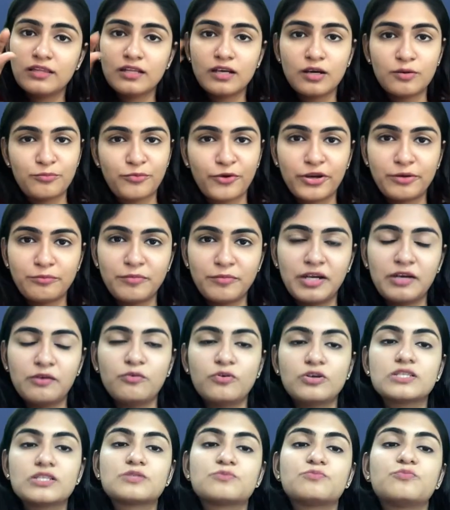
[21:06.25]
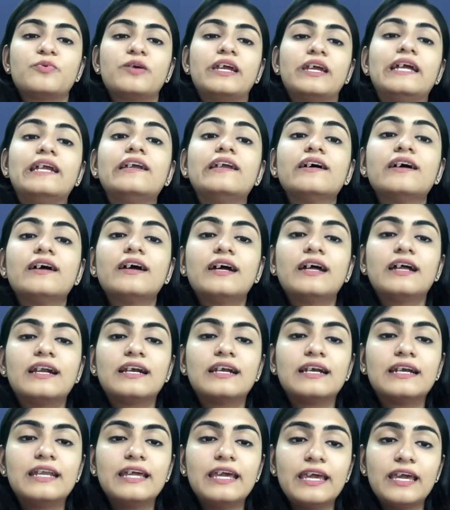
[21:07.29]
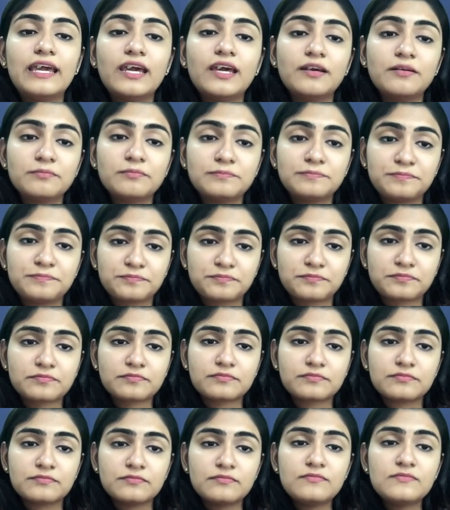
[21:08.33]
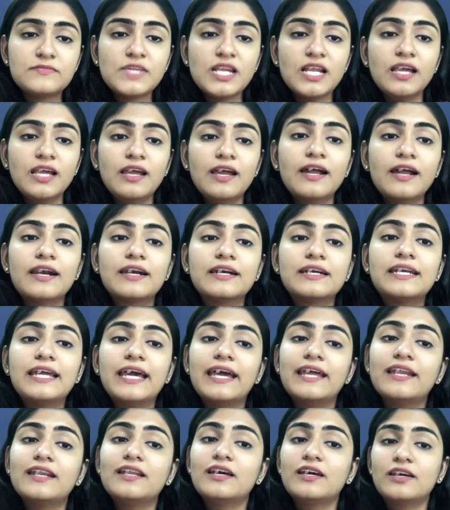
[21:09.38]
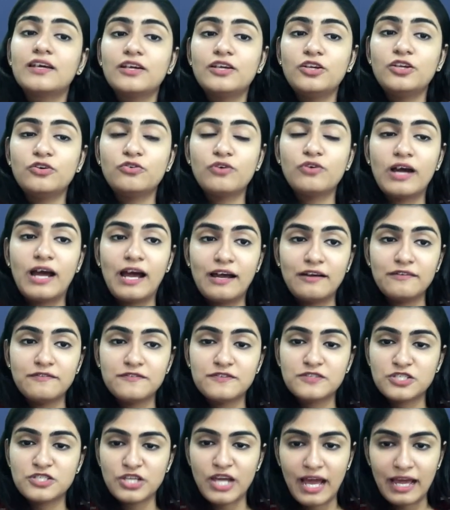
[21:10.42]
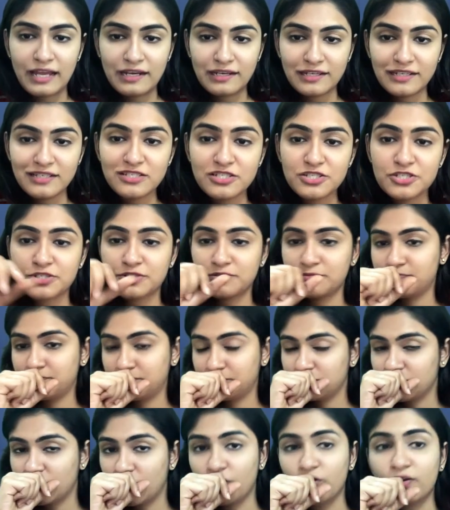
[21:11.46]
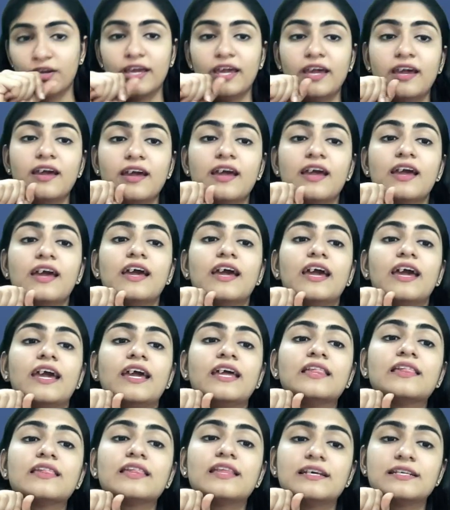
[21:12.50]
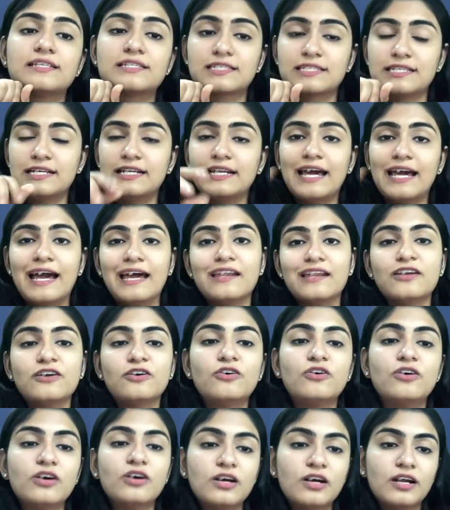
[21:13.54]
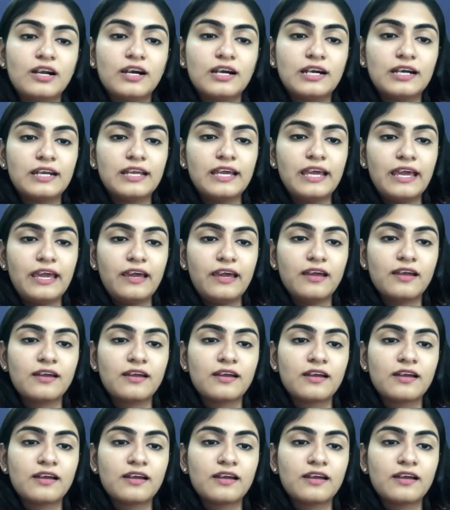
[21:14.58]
the appointment was made. Day 10, you have challenged. Okay. In this scenario, day